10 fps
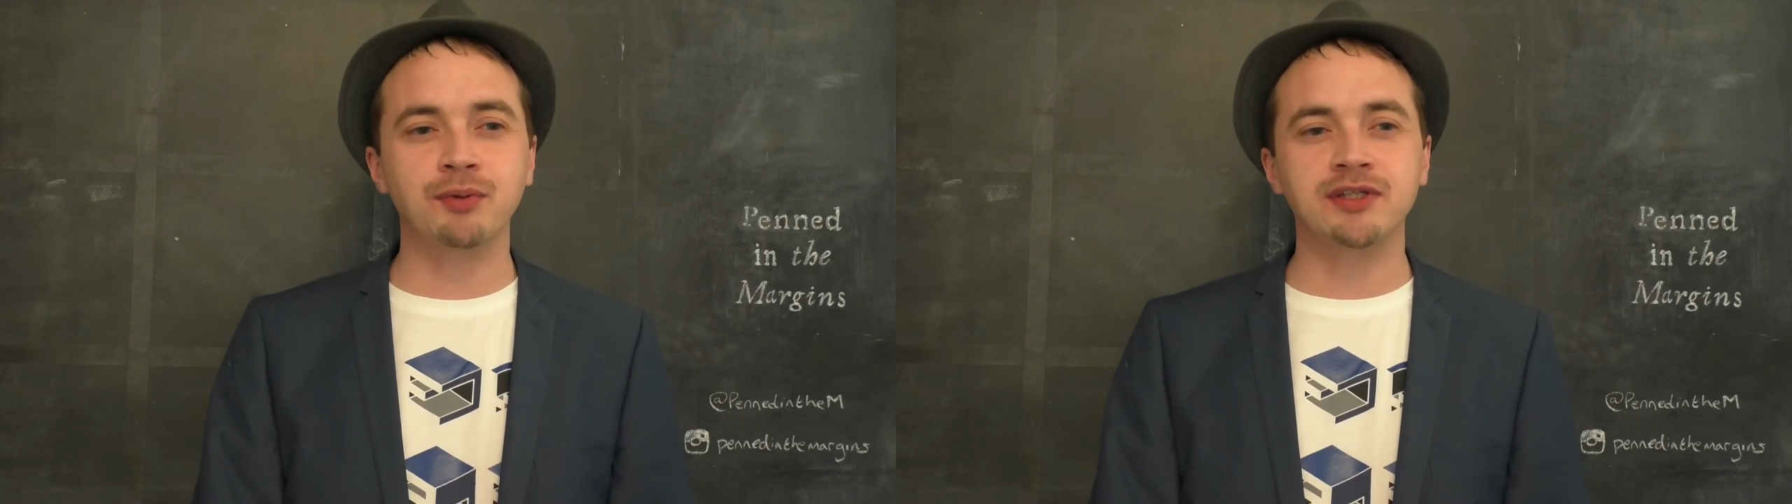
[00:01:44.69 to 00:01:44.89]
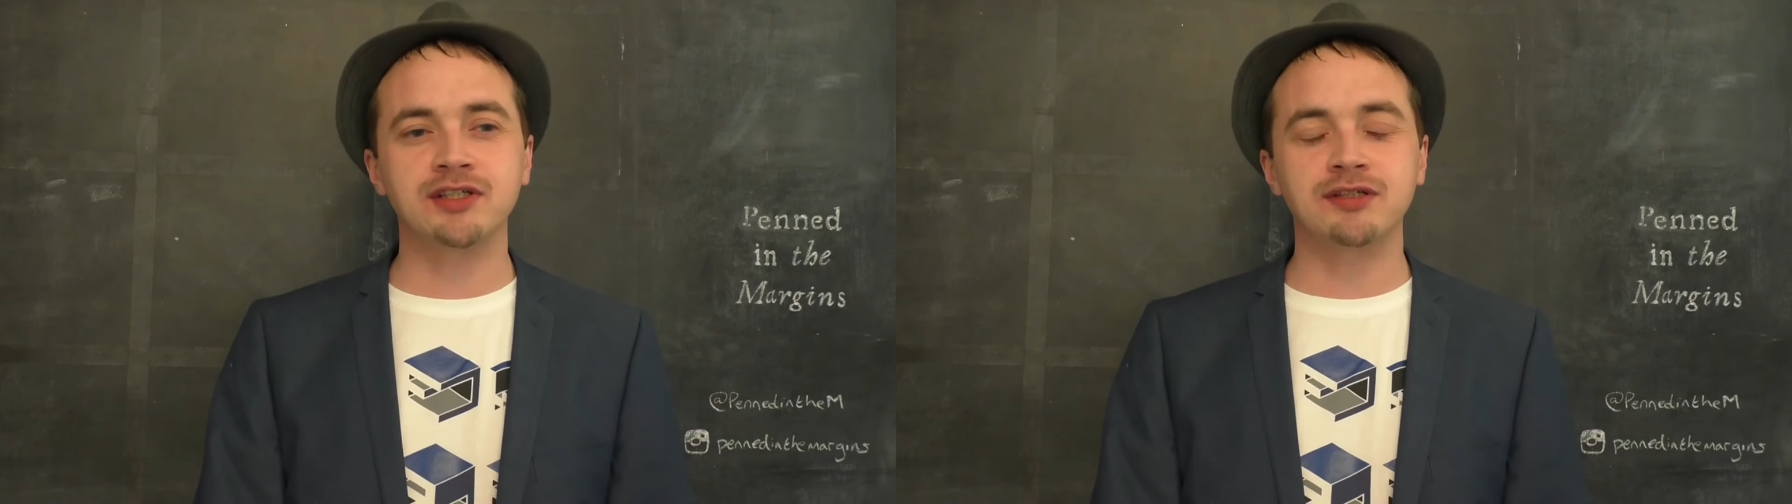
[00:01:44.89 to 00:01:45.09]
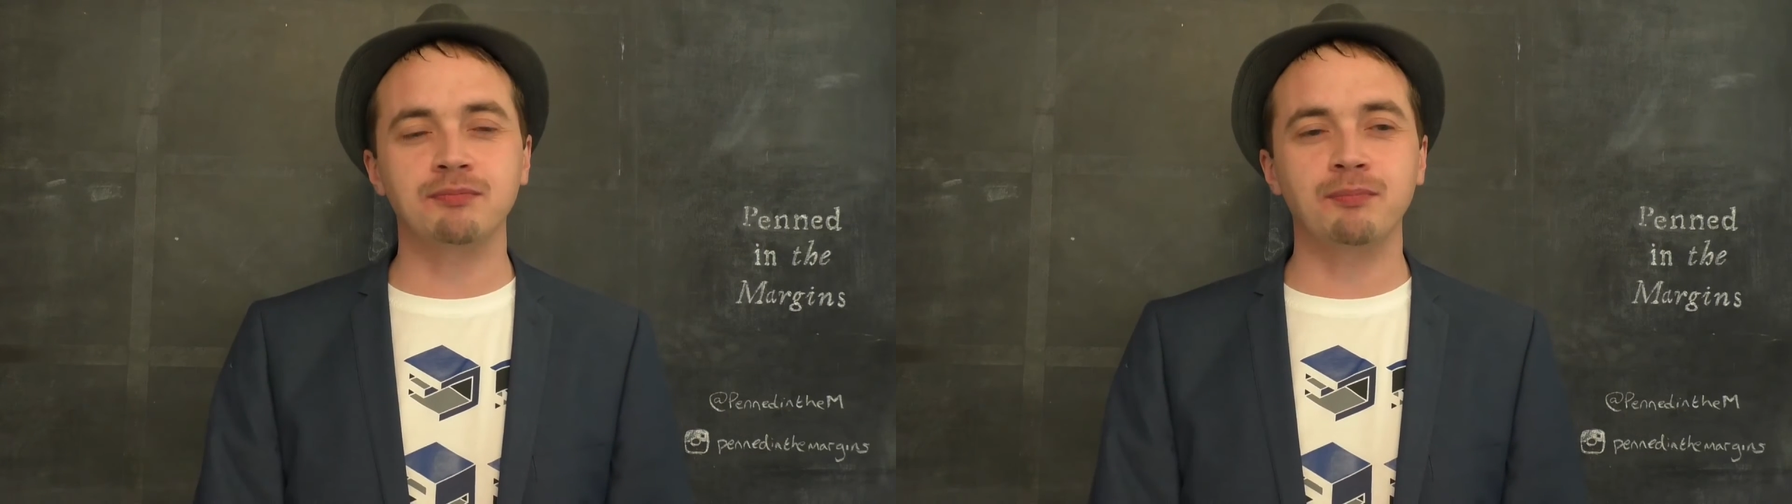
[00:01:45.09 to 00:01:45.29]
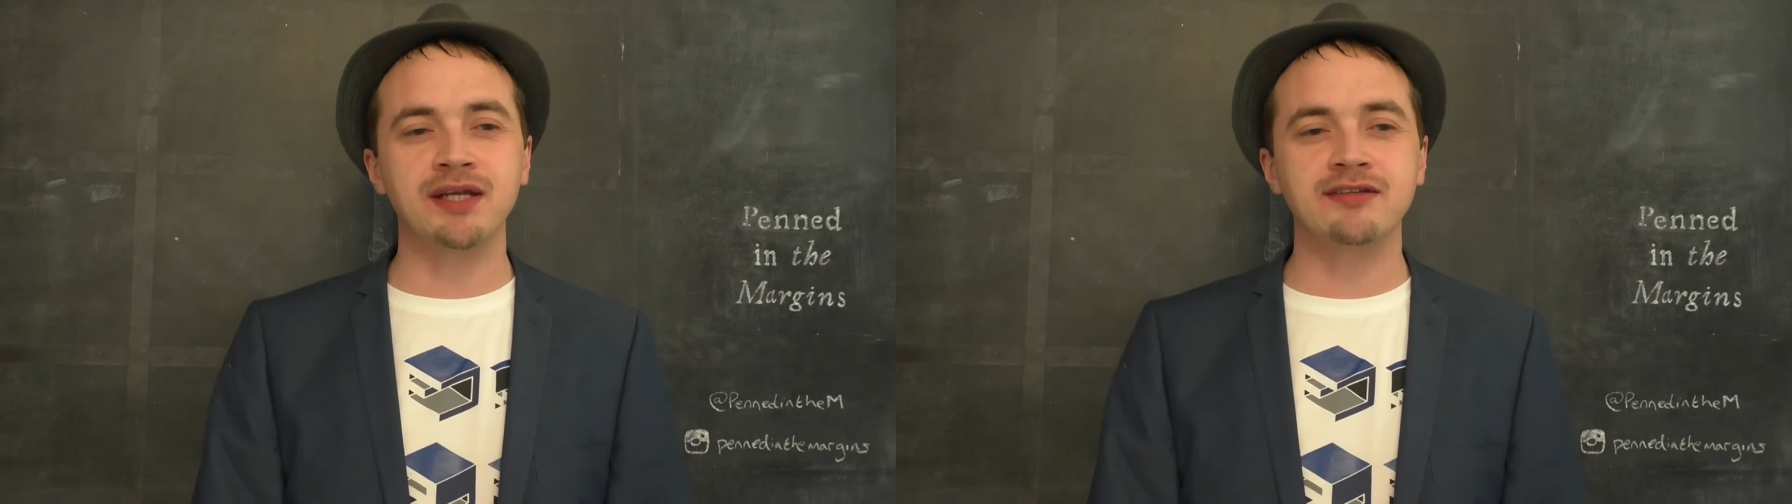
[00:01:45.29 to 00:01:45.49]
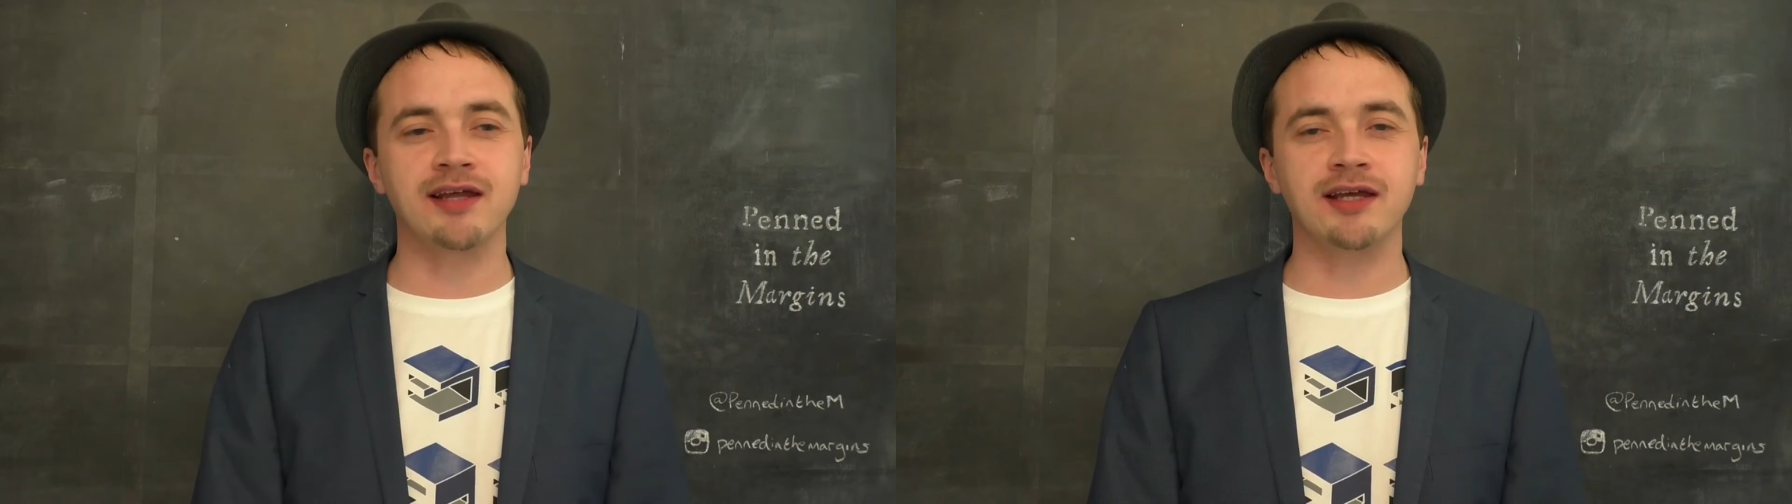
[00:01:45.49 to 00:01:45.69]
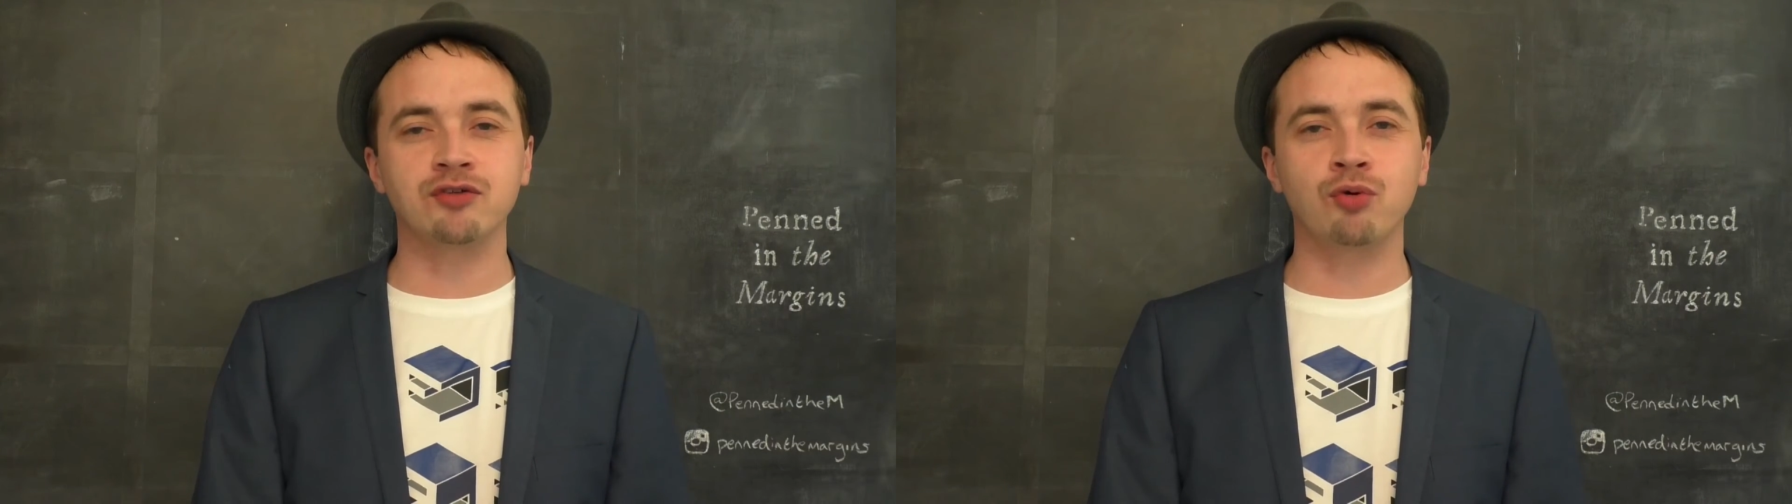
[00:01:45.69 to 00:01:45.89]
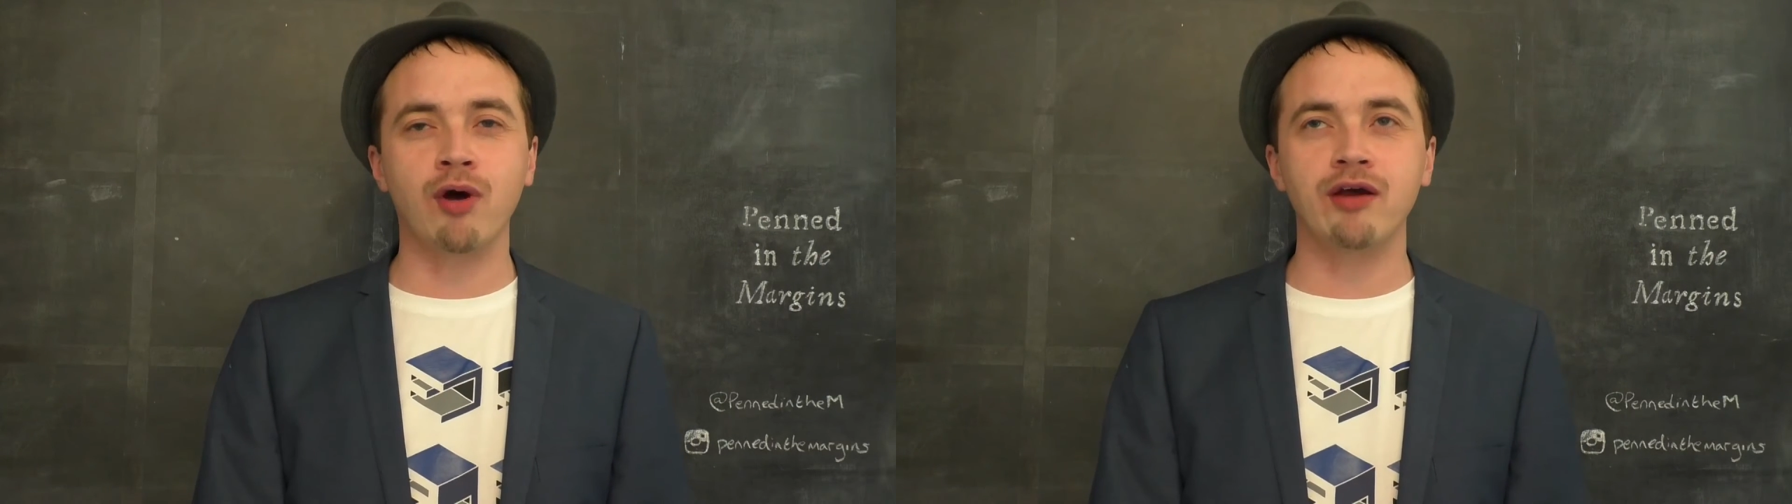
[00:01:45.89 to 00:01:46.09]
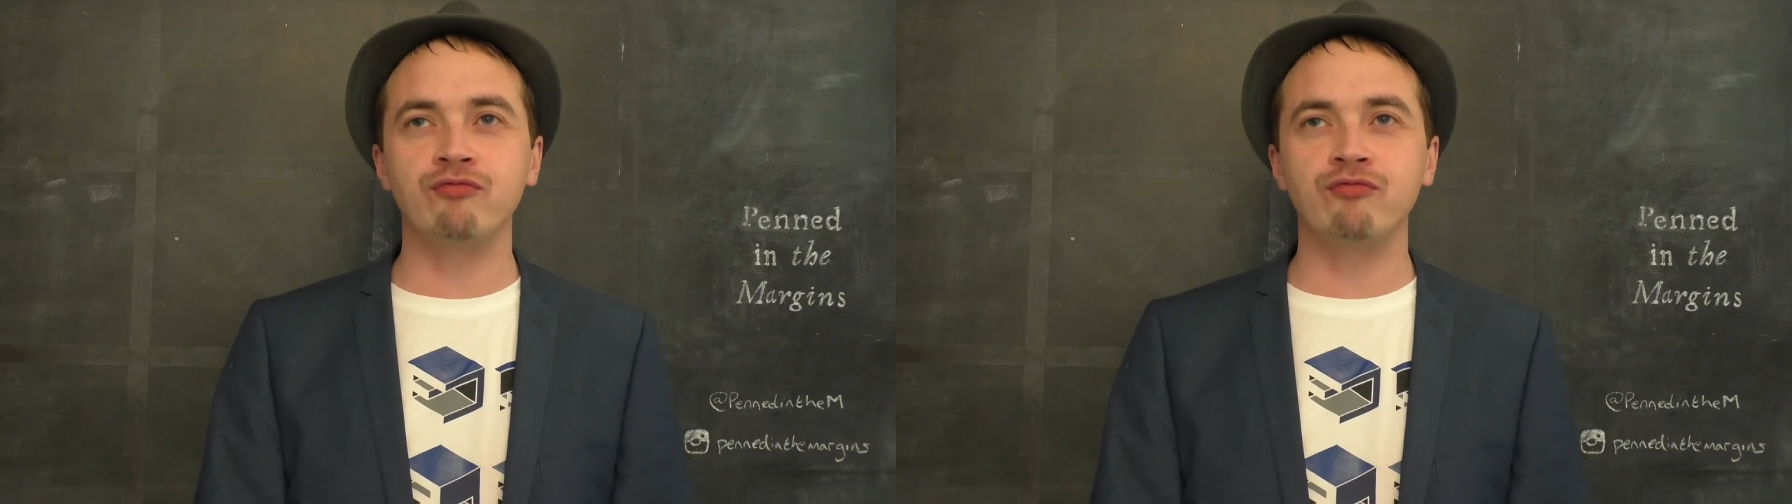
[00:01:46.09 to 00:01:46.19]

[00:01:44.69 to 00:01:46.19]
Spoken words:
which means that it's quite